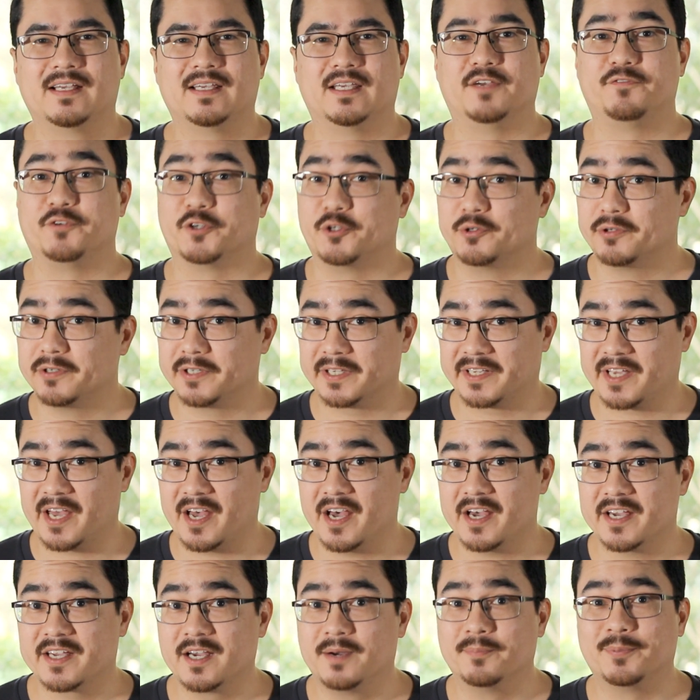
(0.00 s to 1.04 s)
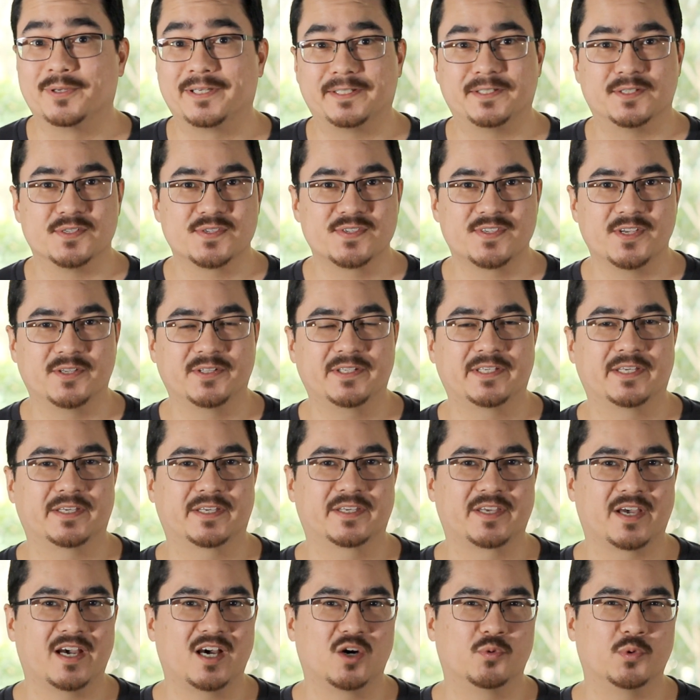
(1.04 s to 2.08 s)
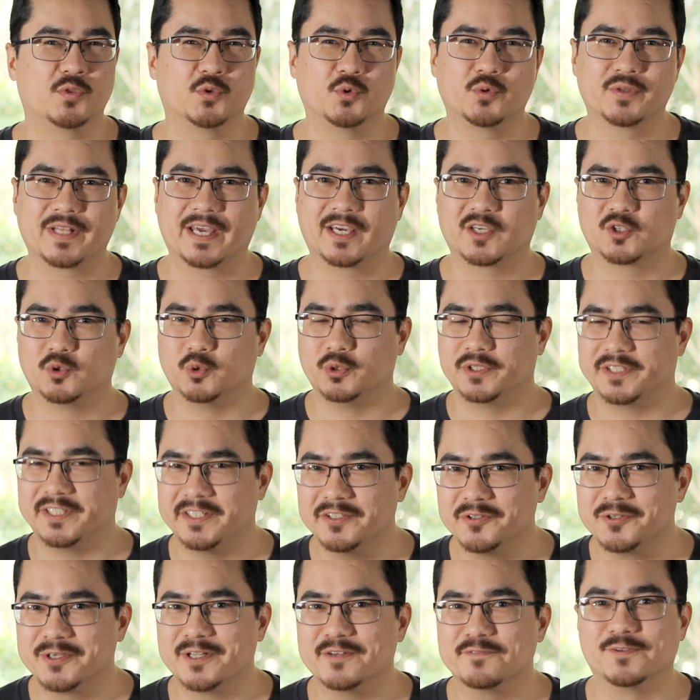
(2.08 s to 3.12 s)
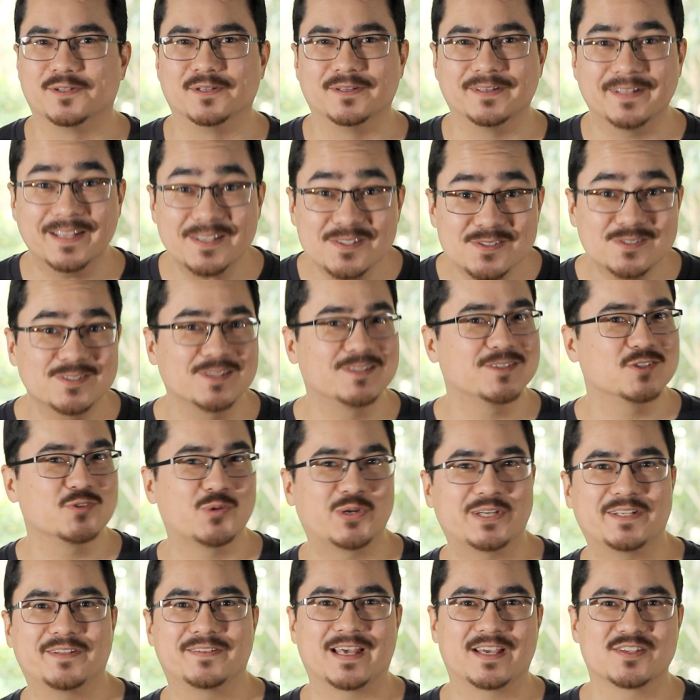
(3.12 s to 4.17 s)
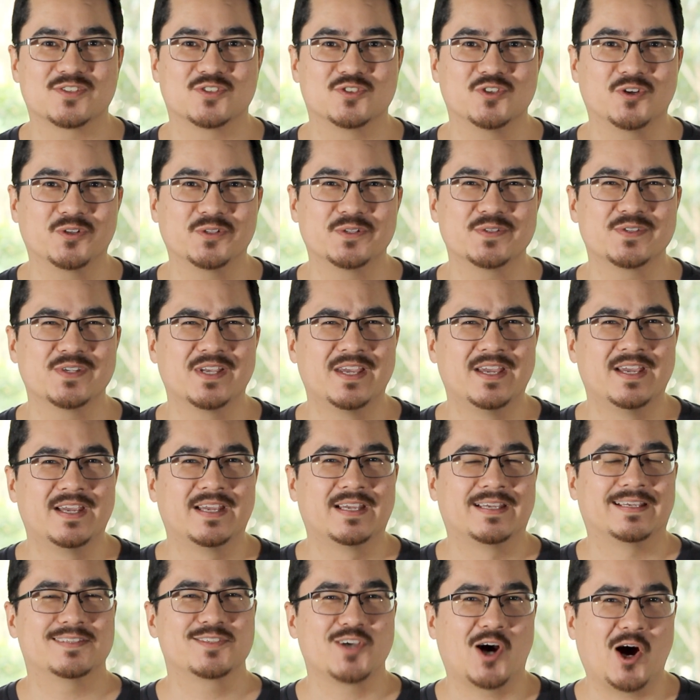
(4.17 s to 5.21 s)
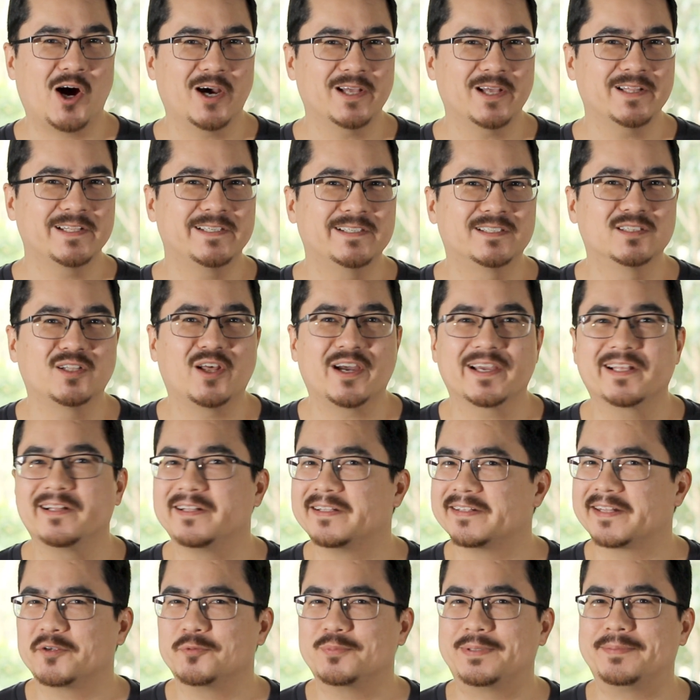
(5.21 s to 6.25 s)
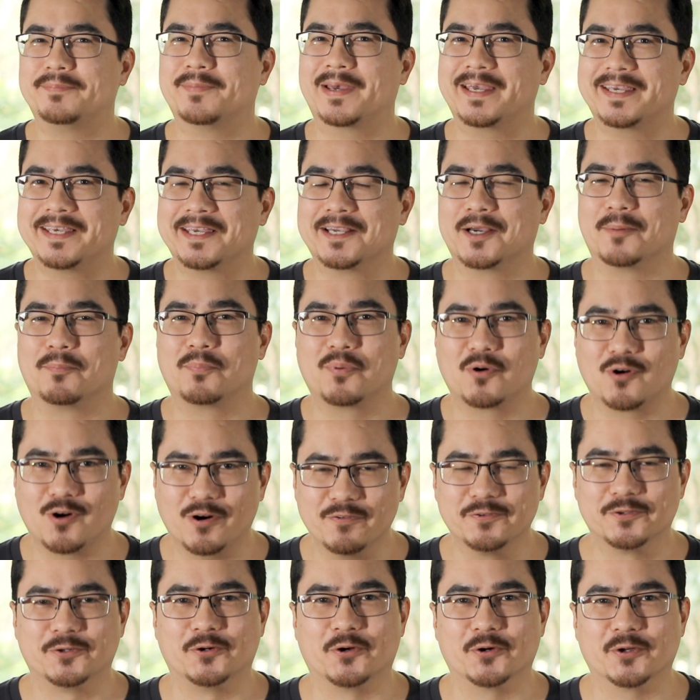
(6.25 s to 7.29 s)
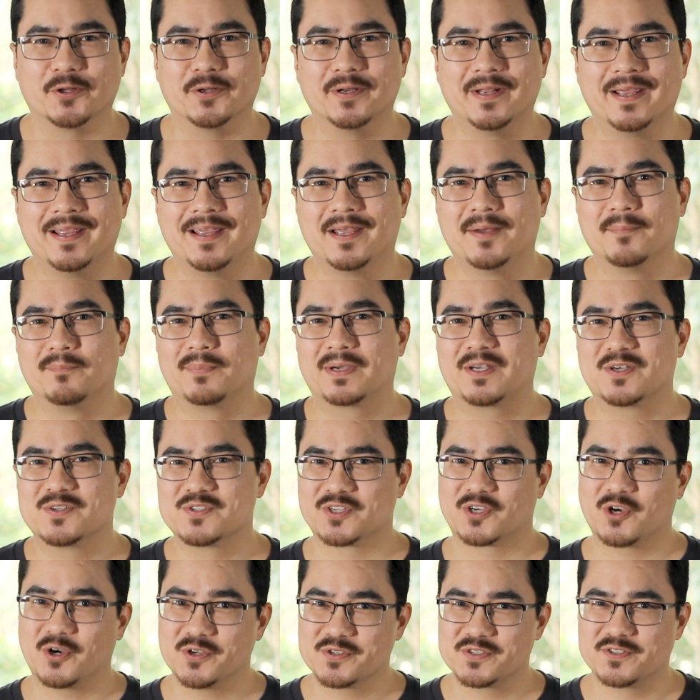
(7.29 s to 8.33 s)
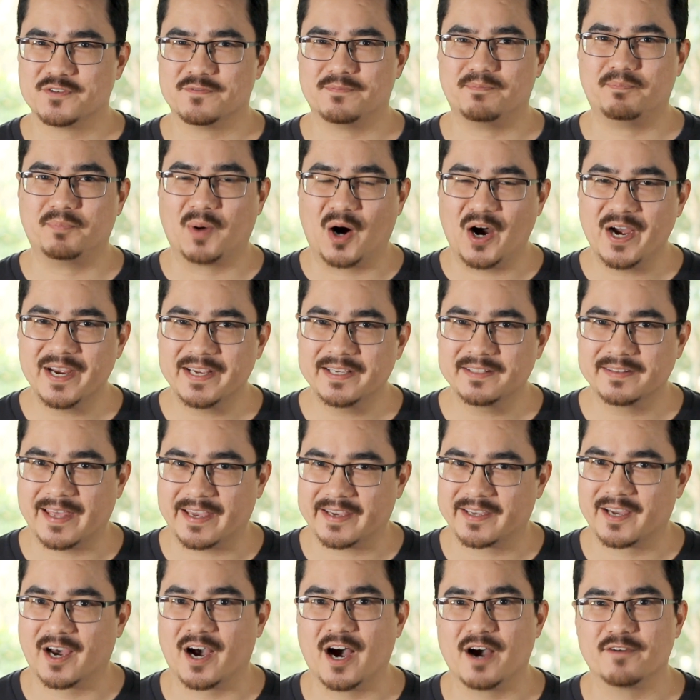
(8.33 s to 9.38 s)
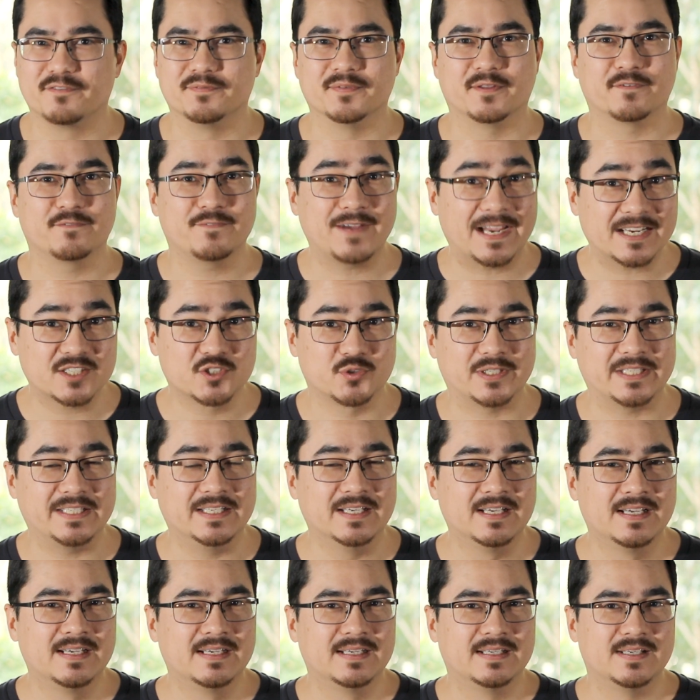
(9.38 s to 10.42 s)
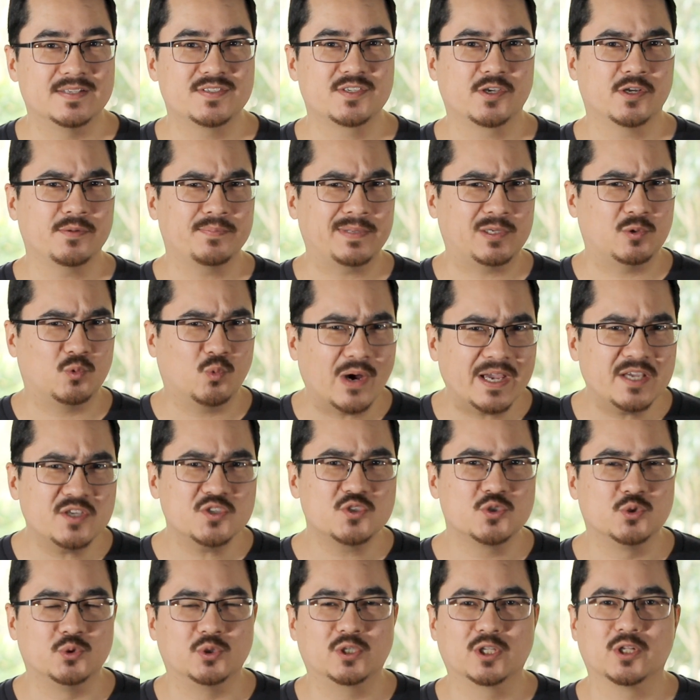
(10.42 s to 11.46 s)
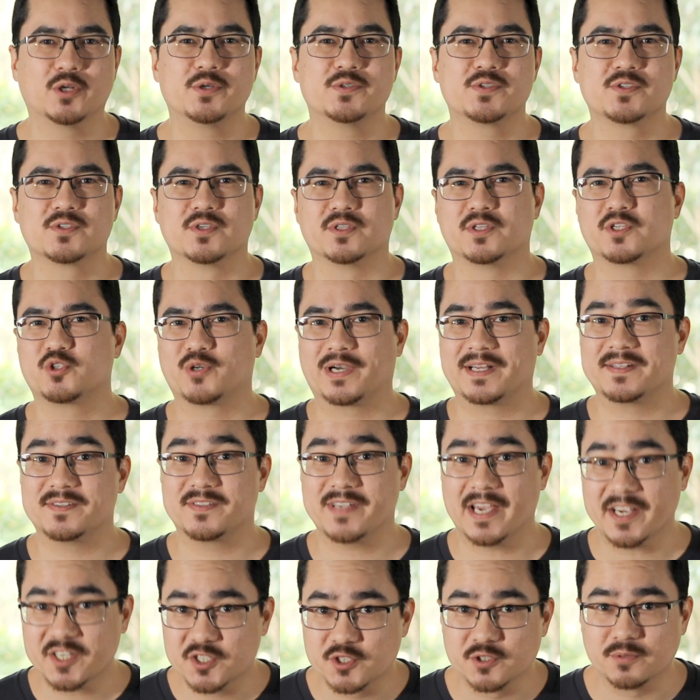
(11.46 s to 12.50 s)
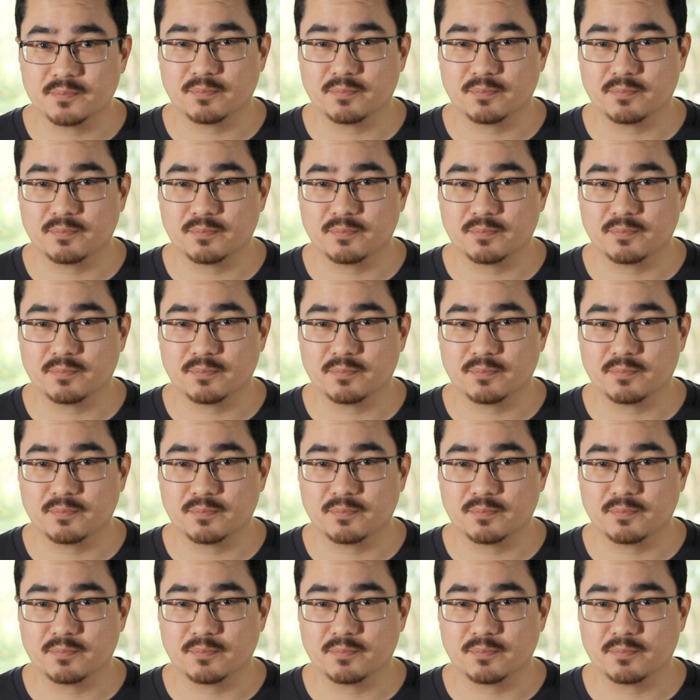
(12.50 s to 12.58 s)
If you're a car company and you're selling a car with all that good gear in it for less than $20,000, it's highly unlikely that you'll be making a profit on it, because the cost of buying that car from the factory is going to be way too close to the transaction